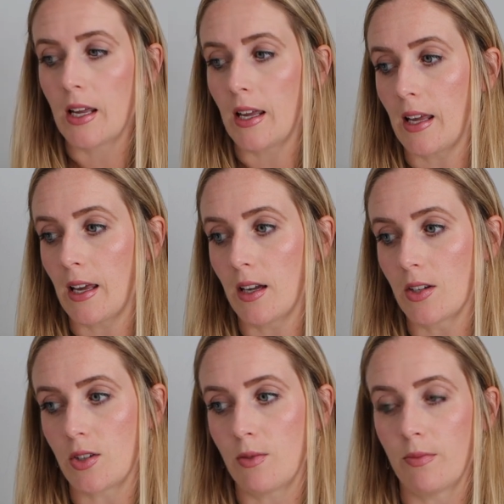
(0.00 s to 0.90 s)
and
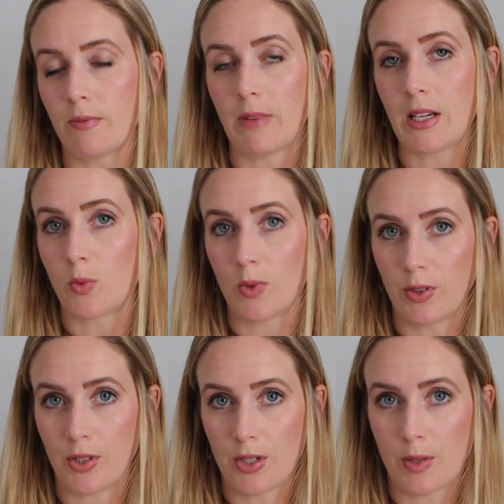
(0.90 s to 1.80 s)
you might dwindle
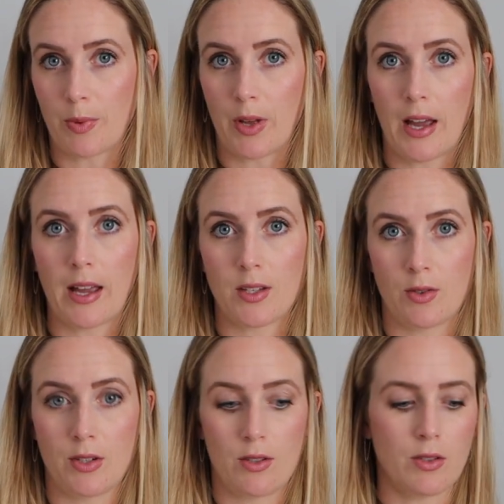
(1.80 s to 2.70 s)
your supply as a
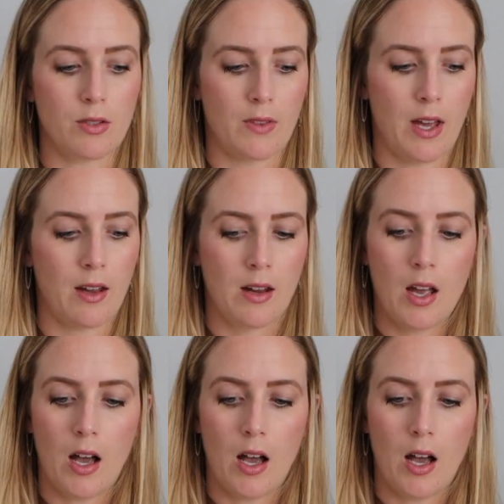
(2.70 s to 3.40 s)
result of that.